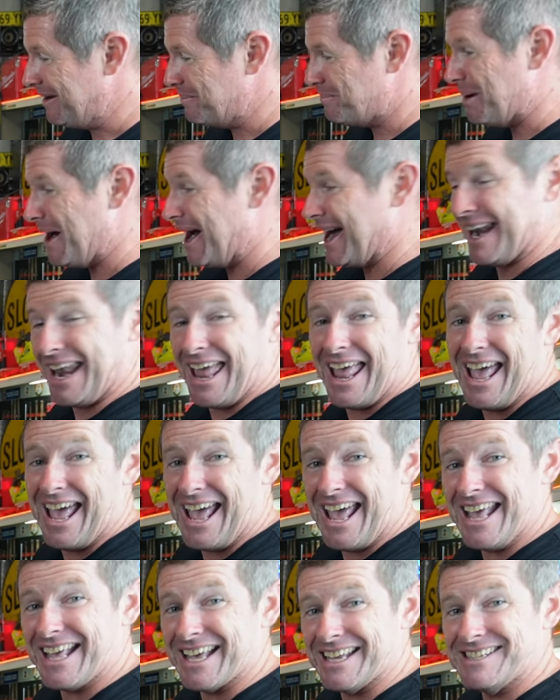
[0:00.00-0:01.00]
but
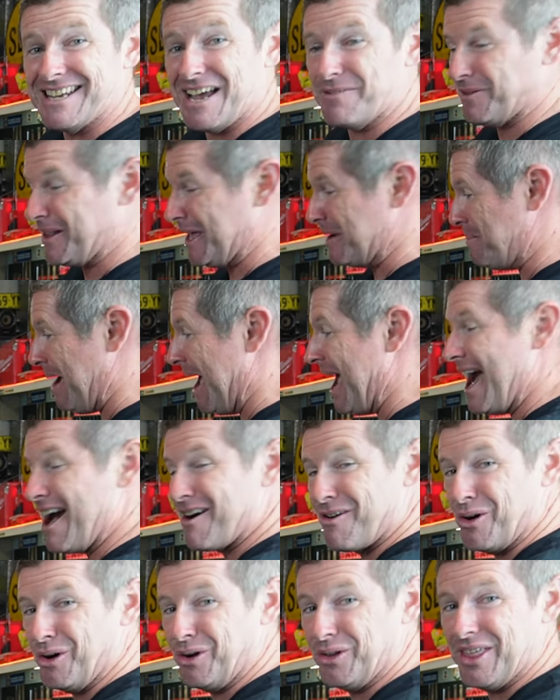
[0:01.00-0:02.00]
it can definitely
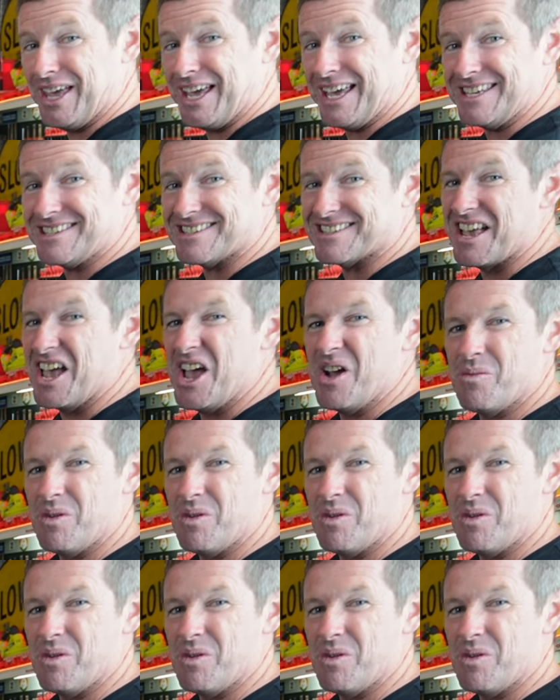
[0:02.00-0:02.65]
power all this